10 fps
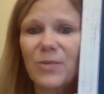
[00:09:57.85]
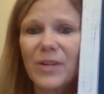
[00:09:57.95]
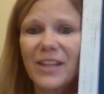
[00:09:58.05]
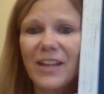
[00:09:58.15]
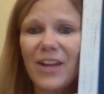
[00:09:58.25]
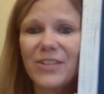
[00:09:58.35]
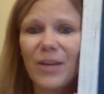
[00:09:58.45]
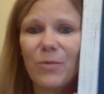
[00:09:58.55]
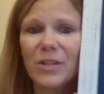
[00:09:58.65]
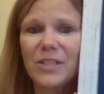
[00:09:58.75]
One of the gals
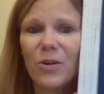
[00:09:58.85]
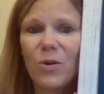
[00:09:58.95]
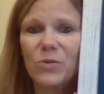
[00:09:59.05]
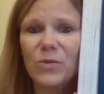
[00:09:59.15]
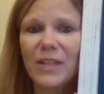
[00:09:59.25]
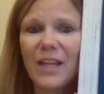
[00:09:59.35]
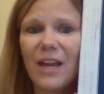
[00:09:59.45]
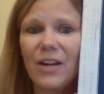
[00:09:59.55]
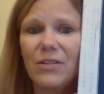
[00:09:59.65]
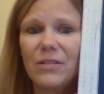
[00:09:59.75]
I worked at Coles with,
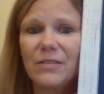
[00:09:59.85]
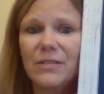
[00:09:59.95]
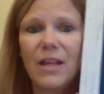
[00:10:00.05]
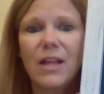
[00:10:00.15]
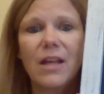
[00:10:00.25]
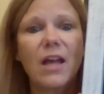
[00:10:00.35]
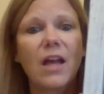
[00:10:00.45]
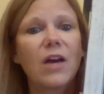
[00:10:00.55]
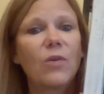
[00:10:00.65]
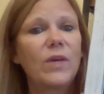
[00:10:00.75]
Gail,
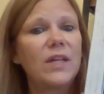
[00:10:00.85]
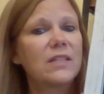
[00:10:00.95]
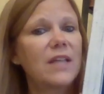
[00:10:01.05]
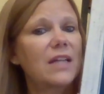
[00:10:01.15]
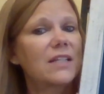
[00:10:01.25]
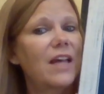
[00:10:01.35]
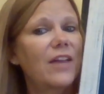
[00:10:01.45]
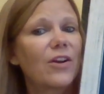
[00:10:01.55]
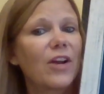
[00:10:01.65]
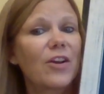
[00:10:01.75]
we sat
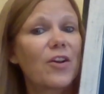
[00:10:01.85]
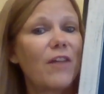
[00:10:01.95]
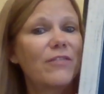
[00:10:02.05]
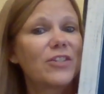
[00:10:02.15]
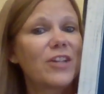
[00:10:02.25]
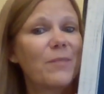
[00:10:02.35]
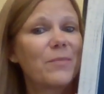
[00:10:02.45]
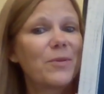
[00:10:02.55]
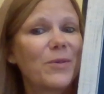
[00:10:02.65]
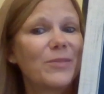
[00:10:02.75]
together in a coffee shop
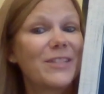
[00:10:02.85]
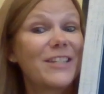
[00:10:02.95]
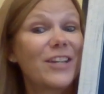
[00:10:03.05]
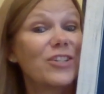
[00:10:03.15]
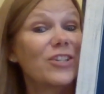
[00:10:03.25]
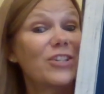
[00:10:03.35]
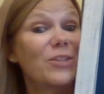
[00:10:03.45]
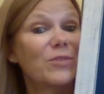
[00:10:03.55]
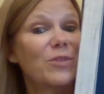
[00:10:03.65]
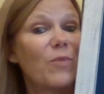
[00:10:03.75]
we would stitch. And
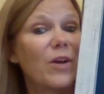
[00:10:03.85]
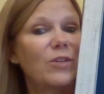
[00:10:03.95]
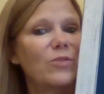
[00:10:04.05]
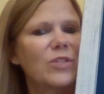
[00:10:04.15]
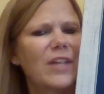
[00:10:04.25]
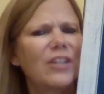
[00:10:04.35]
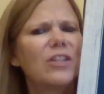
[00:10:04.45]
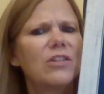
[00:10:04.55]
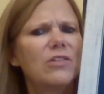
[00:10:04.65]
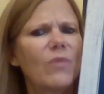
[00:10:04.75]
she was the one who said,
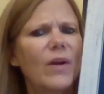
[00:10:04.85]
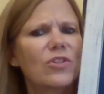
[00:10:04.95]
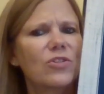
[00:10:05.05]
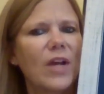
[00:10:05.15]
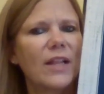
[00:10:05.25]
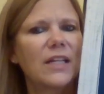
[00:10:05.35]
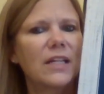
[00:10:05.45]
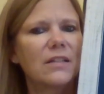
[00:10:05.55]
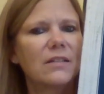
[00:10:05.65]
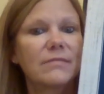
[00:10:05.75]
Why don't you try
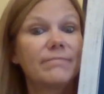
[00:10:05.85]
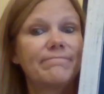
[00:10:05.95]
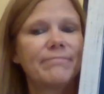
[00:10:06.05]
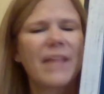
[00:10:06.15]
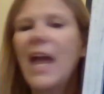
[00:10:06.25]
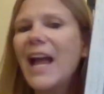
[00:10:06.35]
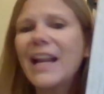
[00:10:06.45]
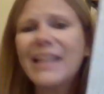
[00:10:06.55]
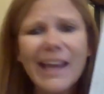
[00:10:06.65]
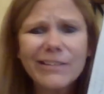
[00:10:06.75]
linen?
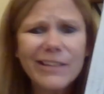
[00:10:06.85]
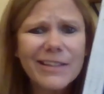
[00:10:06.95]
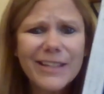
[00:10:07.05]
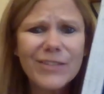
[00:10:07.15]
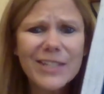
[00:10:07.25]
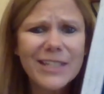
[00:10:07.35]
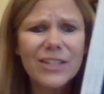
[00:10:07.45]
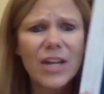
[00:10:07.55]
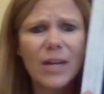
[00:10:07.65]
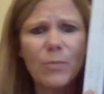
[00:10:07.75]
And Gail doesn't even
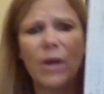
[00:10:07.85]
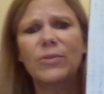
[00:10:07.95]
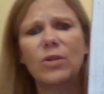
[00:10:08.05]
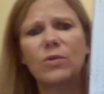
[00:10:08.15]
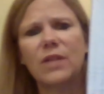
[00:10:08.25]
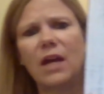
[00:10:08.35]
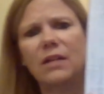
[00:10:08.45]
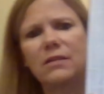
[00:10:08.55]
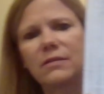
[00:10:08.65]
stitch anymore. I'm so sad.